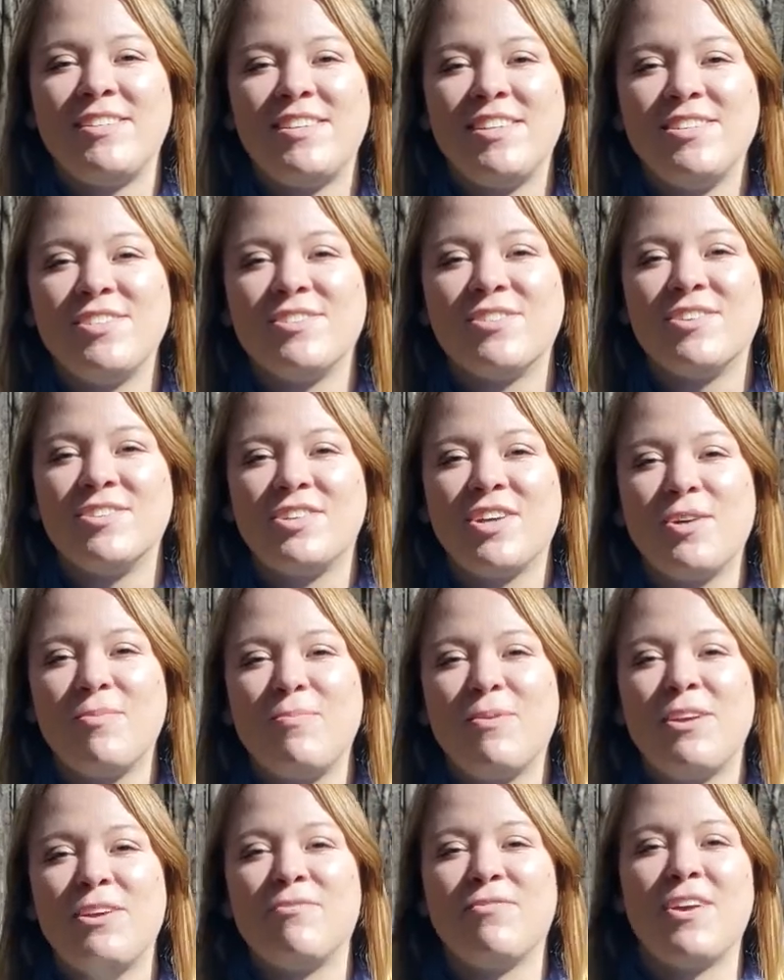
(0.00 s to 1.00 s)
seasonal
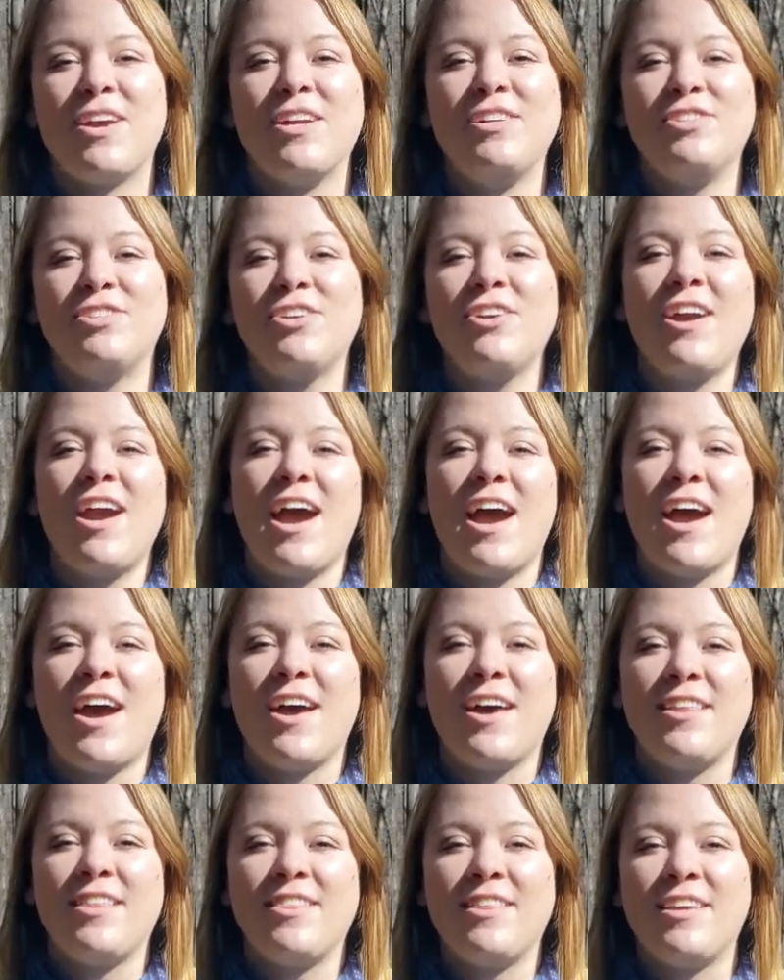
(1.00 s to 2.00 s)
interpretive ranger
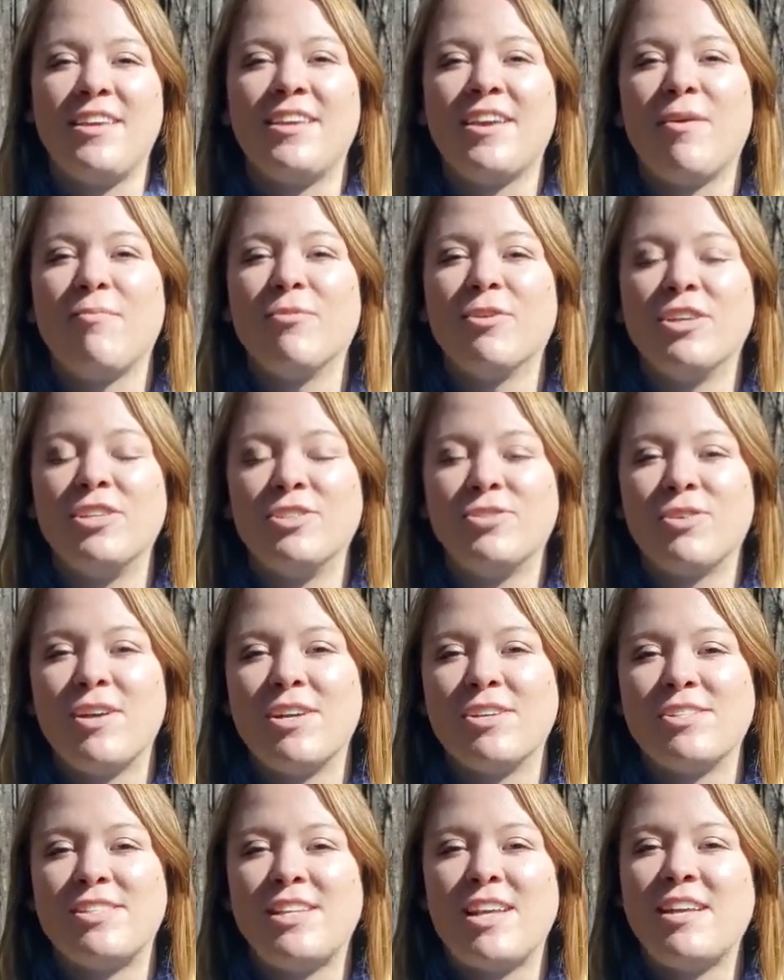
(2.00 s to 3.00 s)
at the Cumberland
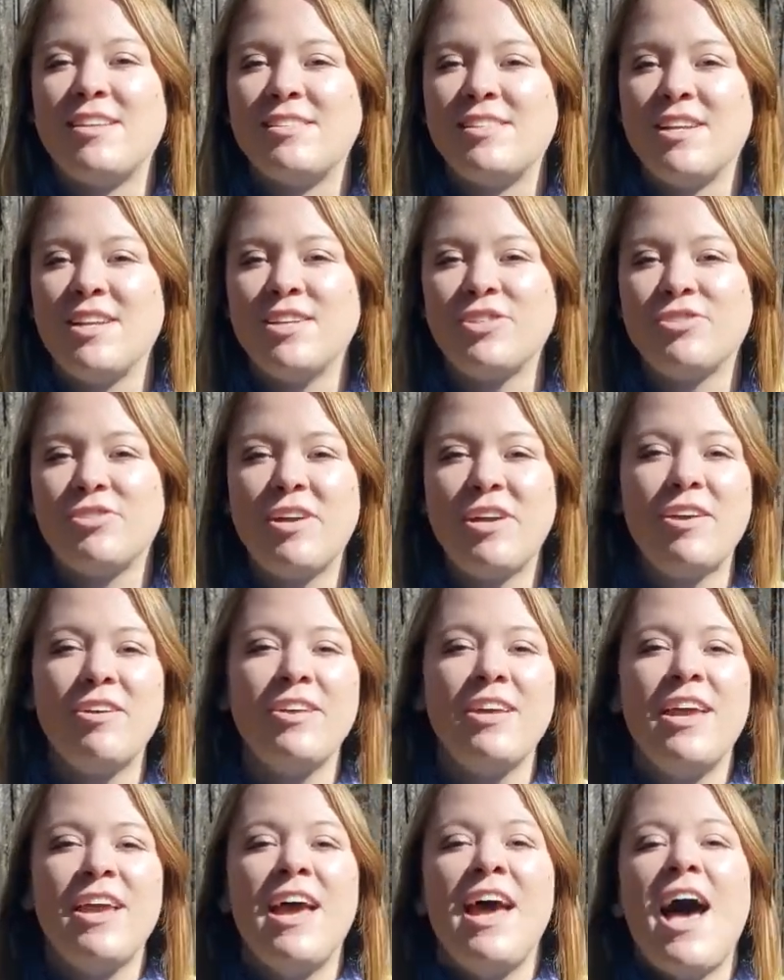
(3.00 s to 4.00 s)
Trail State Scenic Trail.